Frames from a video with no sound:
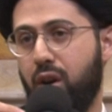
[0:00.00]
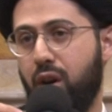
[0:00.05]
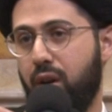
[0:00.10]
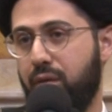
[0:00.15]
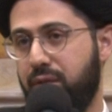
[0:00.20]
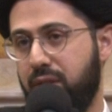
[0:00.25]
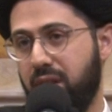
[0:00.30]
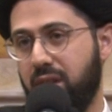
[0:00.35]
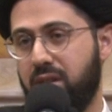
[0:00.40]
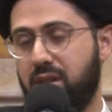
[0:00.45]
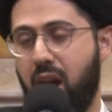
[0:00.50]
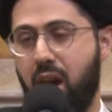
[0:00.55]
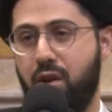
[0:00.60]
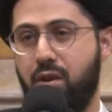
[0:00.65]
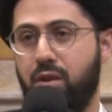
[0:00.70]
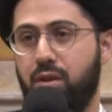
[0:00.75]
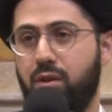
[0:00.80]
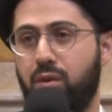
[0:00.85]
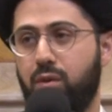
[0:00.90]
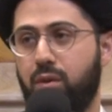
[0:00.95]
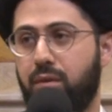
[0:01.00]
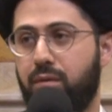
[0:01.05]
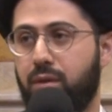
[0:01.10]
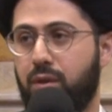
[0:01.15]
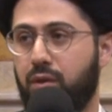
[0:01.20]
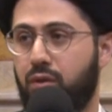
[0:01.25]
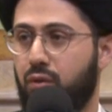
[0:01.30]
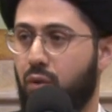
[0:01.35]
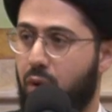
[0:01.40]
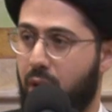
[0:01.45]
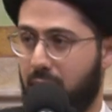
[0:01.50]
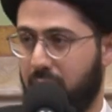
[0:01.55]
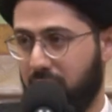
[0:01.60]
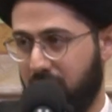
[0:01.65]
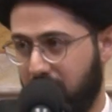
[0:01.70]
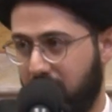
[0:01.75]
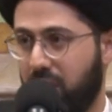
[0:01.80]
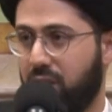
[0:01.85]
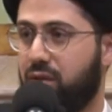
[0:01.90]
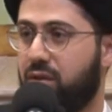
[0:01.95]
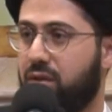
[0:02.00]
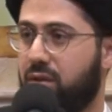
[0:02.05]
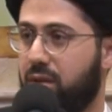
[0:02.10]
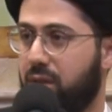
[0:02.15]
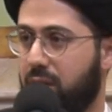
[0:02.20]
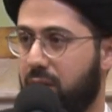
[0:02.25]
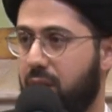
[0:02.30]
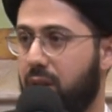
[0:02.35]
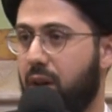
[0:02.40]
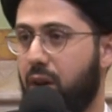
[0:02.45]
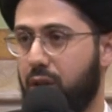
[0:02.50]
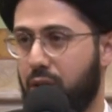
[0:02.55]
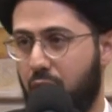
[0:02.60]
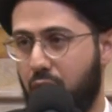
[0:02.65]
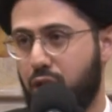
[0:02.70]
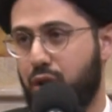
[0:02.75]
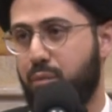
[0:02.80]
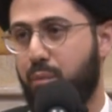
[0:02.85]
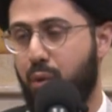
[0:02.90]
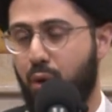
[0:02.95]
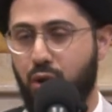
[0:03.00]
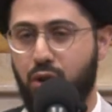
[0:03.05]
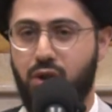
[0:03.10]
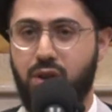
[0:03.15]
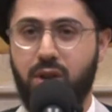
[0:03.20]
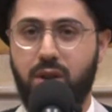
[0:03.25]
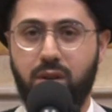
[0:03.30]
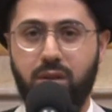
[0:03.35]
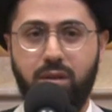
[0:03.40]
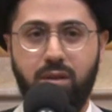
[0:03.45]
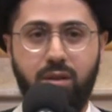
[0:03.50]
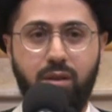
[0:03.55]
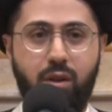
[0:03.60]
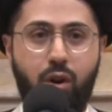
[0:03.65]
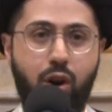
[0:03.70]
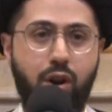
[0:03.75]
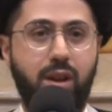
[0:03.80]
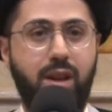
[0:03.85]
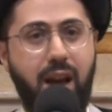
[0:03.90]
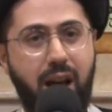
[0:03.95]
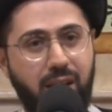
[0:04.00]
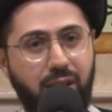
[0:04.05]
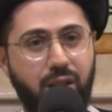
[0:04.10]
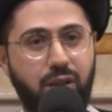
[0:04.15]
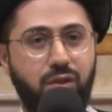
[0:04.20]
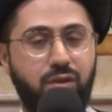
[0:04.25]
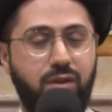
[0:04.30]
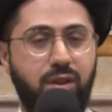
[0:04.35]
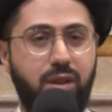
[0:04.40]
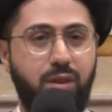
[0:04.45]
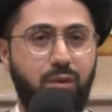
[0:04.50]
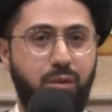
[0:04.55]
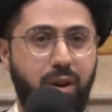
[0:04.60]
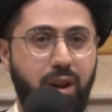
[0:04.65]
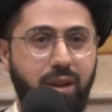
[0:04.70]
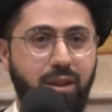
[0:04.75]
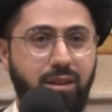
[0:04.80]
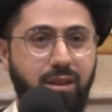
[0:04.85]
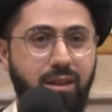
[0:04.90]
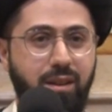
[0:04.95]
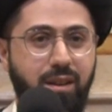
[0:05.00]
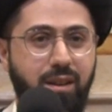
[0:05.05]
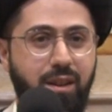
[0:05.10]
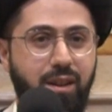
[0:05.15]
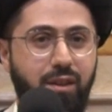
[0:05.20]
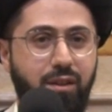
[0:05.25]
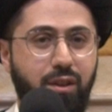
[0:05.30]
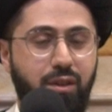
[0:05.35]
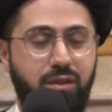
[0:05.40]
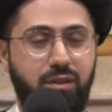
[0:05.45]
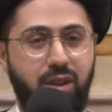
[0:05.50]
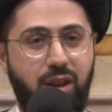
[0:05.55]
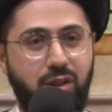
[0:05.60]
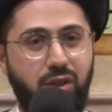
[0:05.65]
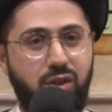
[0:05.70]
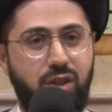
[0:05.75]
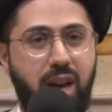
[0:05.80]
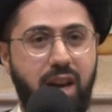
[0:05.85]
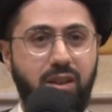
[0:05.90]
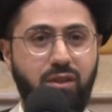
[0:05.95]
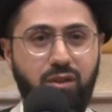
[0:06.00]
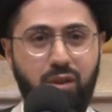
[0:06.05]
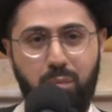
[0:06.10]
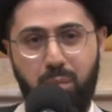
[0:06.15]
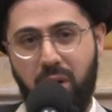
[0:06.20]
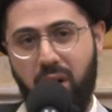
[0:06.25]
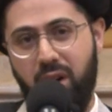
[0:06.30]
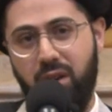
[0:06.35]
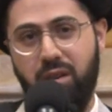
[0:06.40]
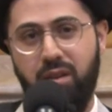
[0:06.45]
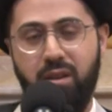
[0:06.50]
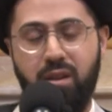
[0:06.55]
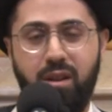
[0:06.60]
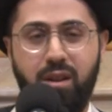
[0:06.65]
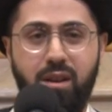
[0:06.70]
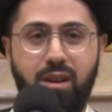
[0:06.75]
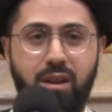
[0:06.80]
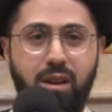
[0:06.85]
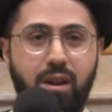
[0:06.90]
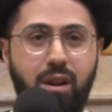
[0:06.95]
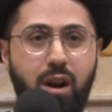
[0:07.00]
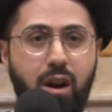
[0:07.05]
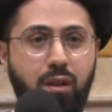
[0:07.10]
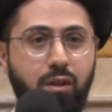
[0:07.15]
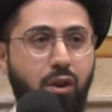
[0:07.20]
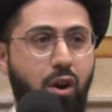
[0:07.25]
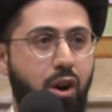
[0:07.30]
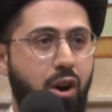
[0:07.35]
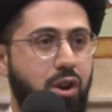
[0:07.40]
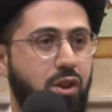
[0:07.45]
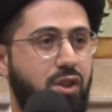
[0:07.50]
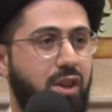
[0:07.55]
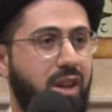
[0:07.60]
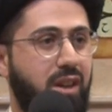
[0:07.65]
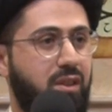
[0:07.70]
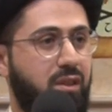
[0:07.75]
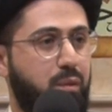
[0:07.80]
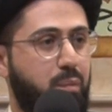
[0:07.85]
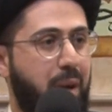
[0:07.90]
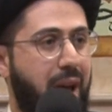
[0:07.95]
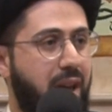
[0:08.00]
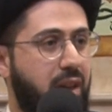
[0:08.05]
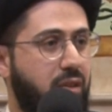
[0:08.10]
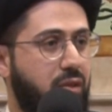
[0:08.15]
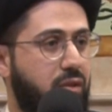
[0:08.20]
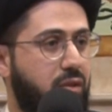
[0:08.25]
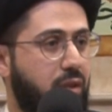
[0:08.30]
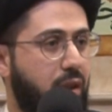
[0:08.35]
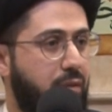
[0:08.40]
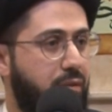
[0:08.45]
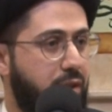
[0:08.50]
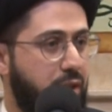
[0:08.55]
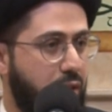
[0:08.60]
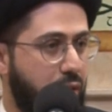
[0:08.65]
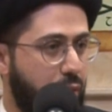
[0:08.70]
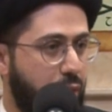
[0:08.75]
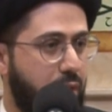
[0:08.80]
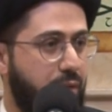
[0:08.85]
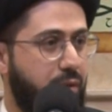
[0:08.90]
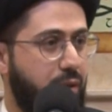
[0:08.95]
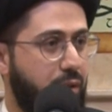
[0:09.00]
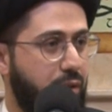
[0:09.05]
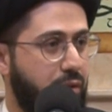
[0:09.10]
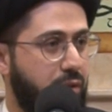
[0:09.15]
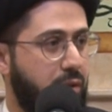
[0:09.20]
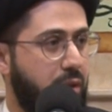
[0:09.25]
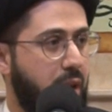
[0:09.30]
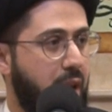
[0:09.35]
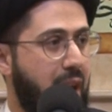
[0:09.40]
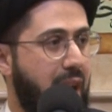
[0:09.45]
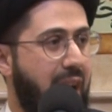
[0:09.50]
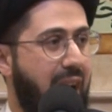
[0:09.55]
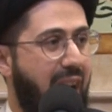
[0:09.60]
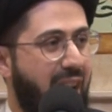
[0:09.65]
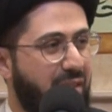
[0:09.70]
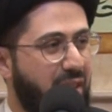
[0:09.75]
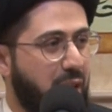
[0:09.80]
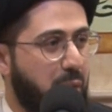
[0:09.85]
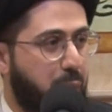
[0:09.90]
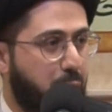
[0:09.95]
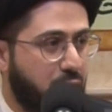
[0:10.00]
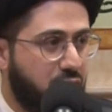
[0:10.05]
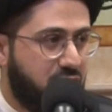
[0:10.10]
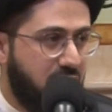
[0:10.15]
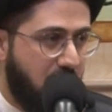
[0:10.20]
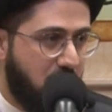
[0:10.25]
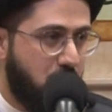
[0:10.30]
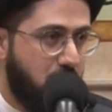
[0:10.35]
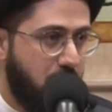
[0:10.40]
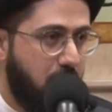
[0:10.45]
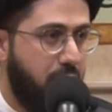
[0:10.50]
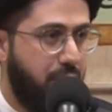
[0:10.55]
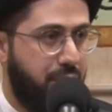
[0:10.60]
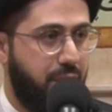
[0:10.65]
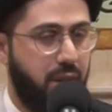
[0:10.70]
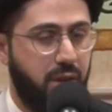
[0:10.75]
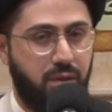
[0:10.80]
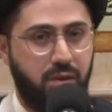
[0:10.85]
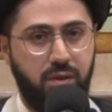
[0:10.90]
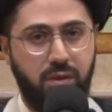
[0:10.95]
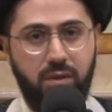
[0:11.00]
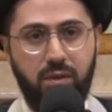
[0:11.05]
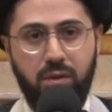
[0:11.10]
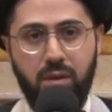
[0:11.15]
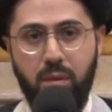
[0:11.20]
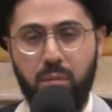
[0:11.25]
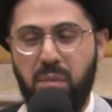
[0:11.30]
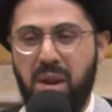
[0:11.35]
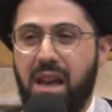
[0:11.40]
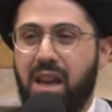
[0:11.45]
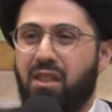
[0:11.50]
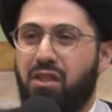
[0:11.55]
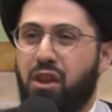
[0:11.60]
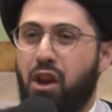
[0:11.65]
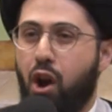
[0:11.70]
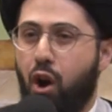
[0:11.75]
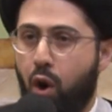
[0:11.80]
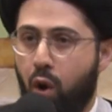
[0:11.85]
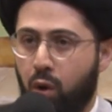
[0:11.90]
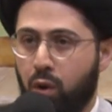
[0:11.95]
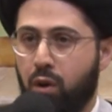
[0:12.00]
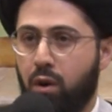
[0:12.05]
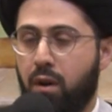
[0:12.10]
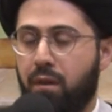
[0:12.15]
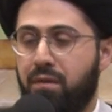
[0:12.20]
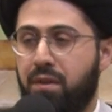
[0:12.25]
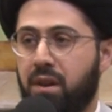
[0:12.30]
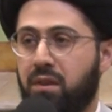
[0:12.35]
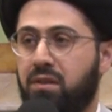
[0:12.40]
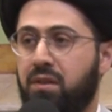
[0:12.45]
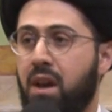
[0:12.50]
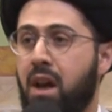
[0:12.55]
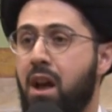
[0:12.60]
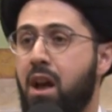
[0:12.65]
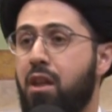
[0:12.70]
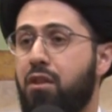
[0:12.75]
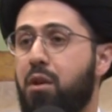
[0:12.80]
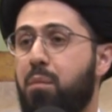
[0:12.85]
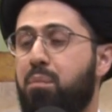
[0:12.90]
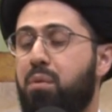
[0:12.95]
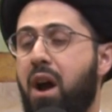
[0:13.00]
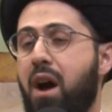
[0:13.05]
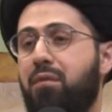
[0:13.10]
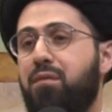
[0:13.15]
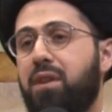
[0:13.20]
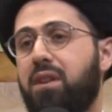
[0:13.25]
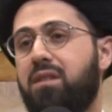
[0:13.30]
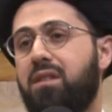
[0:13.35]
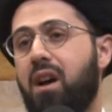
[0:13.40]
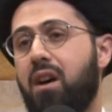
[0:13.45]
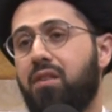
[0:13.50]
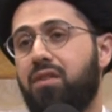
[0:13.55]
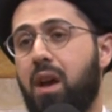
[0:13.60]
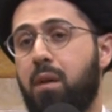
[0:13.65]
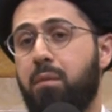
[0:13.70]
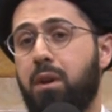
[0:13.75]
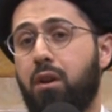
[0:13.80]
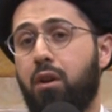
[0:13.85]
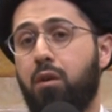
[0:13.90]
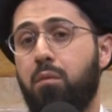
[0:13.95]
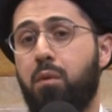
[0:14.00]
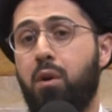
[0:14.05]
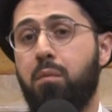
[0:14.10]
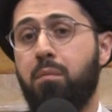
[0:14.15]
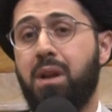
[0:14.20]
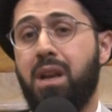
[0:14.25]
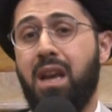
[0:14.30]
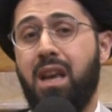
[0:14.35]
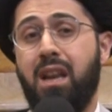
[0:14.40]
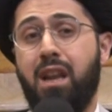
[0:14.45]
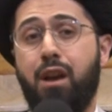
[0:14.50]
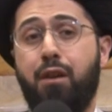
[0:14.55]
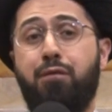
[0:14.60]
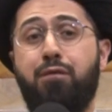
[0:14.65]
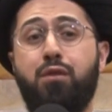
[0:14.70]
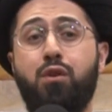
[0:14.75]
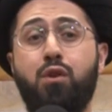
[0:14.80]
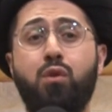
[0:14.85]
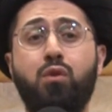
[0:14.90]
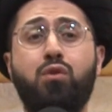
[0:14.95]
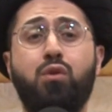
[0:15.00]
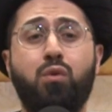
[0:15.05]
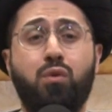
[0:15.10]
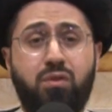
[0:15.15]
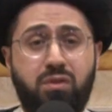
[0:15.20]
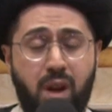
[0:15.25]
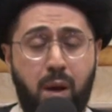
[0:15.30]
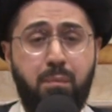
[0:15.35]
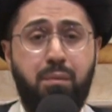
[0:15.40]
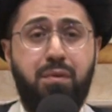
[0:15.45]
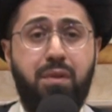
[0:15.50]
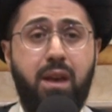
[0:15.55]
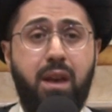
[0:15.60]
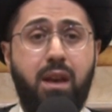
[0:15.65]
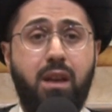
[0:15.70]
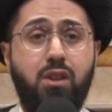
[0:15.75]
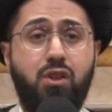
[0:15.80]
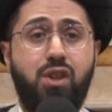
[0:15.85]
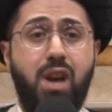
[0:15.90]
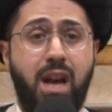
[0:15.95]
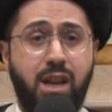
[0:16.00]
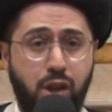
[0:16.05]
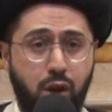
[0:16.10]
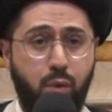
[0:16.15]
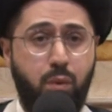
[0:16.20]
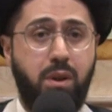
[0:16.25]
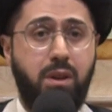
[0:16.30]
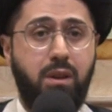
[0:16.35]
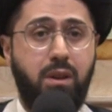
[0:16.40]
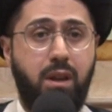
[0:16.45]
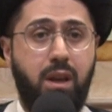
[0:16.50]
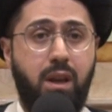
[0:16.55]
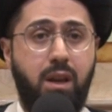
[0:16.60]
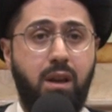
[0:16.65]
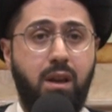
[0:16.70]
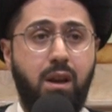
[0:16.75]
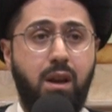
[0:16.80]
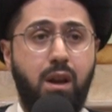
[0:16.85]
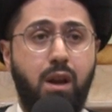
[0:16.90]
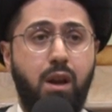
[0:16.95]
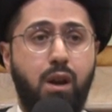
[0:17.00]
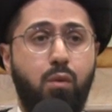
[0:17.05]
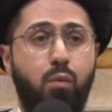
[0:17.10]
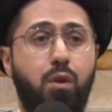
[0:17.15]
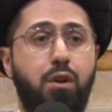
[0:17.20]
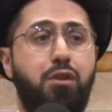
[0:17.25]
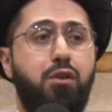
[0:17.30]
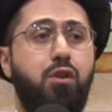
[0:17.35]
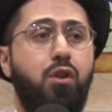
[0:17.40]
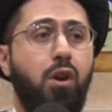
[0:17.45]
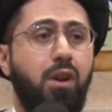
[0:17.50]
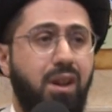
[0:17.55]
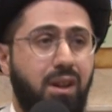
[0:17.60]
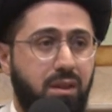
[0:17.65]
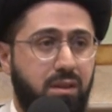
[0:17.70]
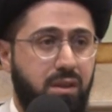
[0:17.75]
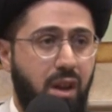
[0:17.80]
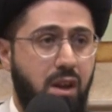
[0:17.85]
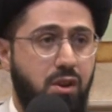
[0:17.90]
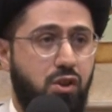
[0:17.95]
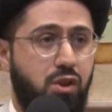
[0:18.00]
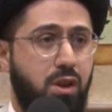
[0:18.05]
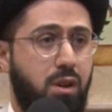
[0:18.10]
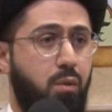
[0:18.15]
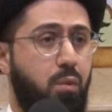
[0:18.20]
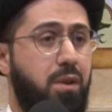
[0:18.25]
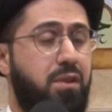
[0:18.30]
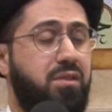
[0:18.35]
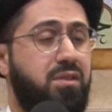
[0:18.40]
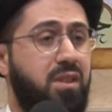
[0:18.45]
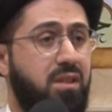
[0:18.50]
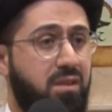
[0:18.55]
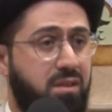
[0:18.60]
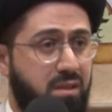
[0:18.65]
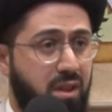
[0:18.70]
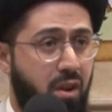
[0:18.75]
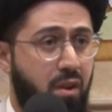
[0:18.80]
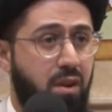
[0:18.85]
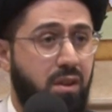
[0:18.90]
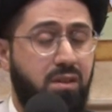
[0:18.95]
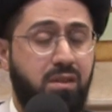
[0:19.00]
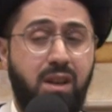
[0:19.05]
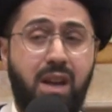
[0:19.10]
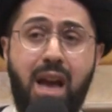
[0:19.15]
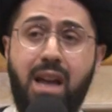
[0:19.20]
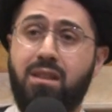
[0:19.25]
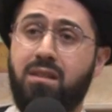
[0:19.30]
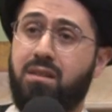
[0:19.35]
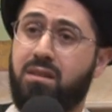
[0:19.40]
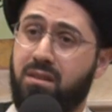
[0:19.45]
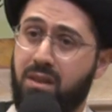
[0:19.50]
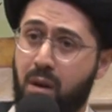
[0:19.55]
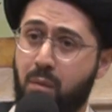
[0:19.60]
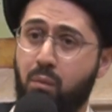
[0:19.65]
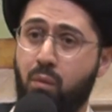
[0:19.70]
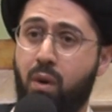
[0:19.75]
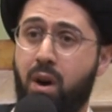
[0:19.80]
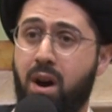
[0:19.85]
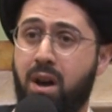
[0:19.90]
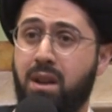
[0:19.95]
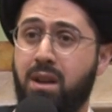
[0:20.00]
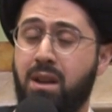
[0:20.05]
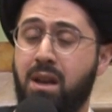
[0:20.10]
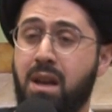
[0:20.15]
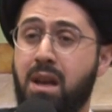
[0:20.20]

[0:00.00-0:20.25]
of the entire universe, or at least a large portion, our galaxy, right? The sun shines upon a large expanse of the universe. Having possession of this, being the owner of this. The Prophet tells Amir al Mu'mineen if you do something genuinely, with good intention, with sincerity, and someone